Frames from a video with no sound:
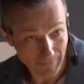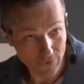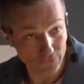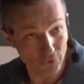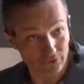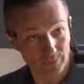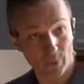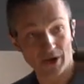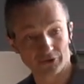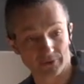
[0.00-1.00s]
of course we may
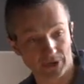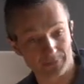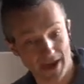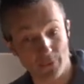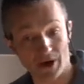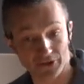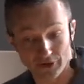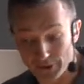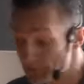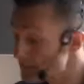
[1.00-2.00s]
wonder
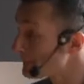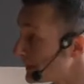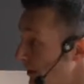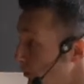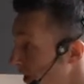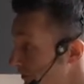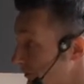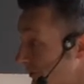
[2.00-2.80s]
what